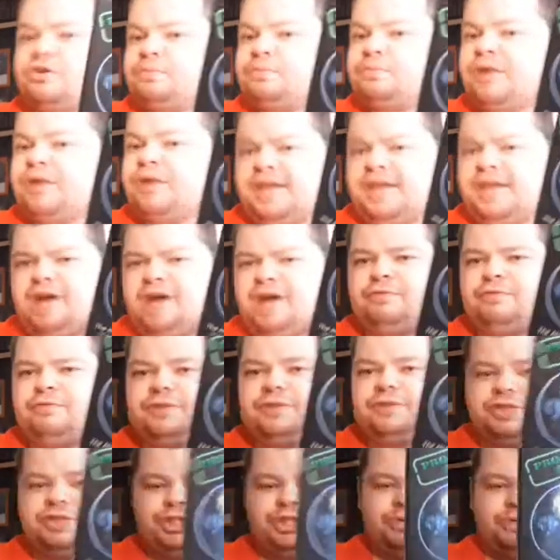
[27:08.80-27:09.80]
playing Alf in
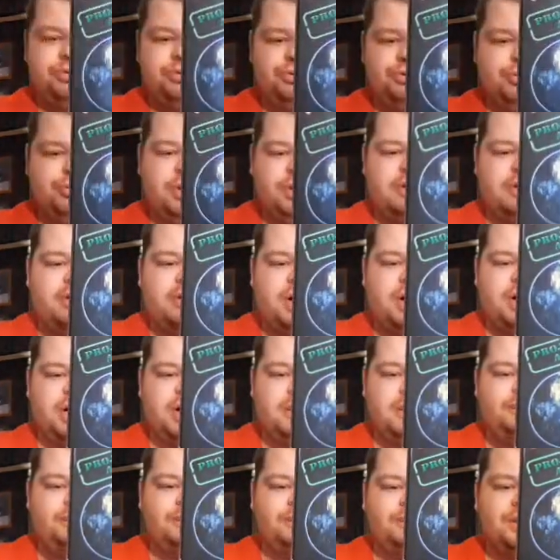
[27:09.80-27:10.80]
the show as well.
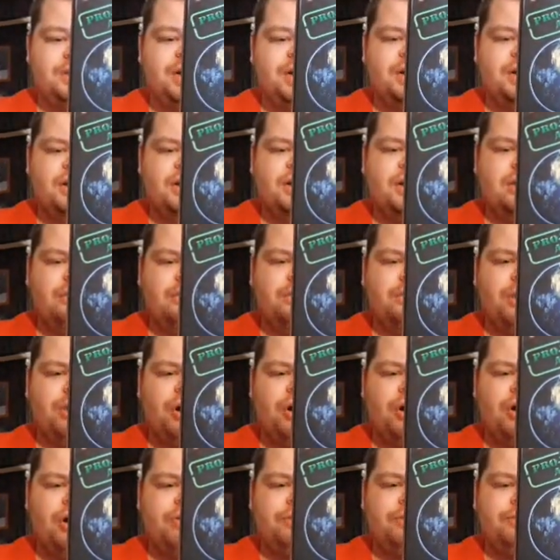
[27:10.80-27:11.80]

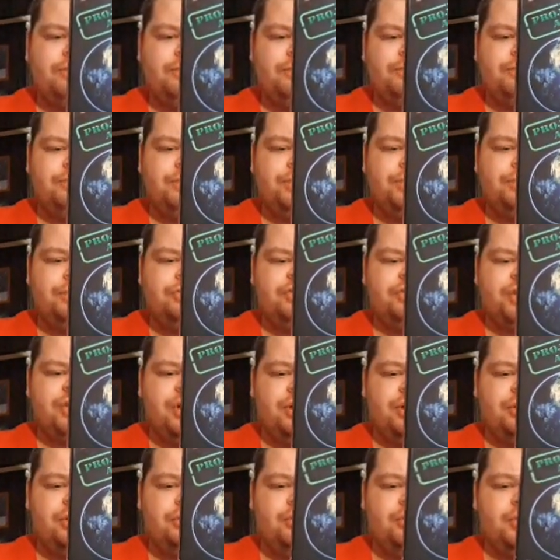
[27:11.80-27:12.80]
Paul
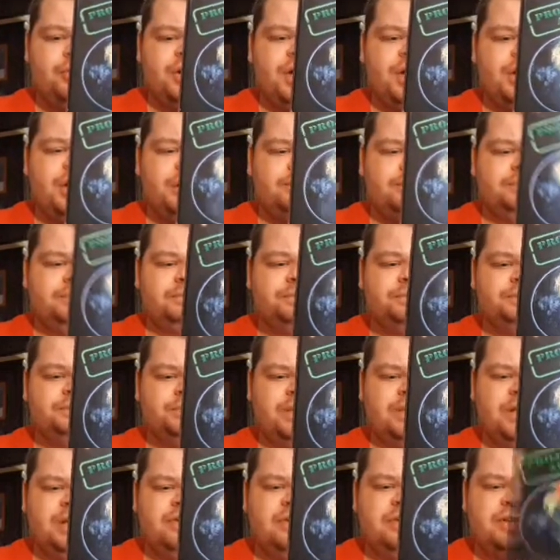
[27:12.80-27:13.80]
Fusco.
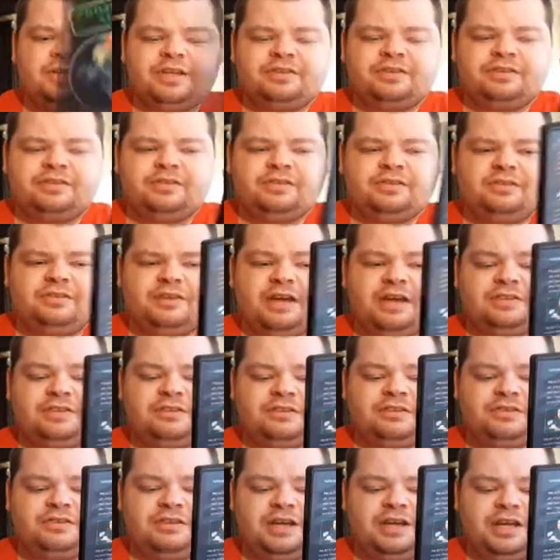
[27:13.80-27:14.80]
I think that's
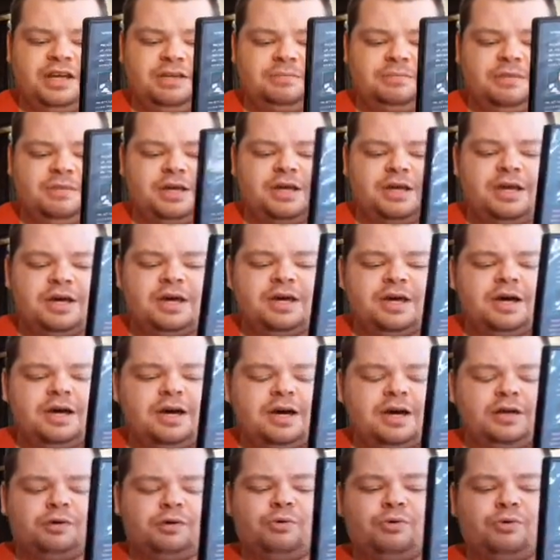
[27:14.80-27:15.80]
his name.
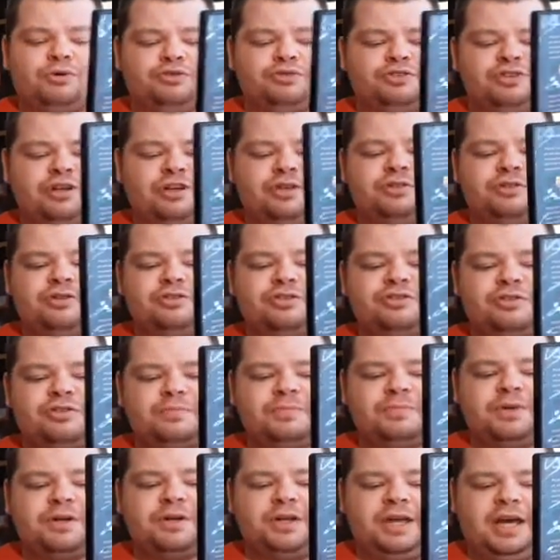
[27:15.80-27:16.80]
And of course, there's some
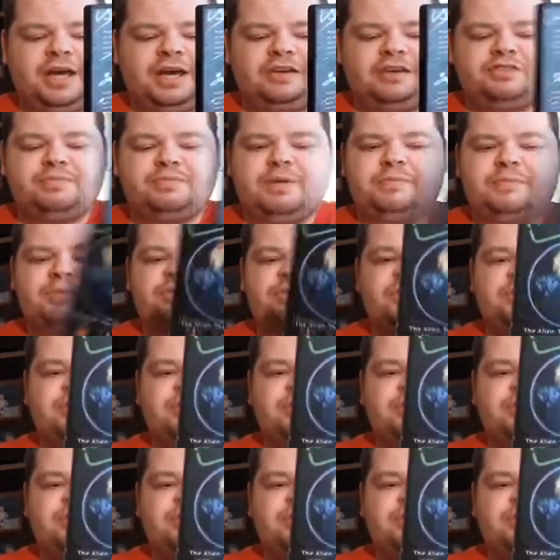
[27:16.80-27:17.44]
good cast members in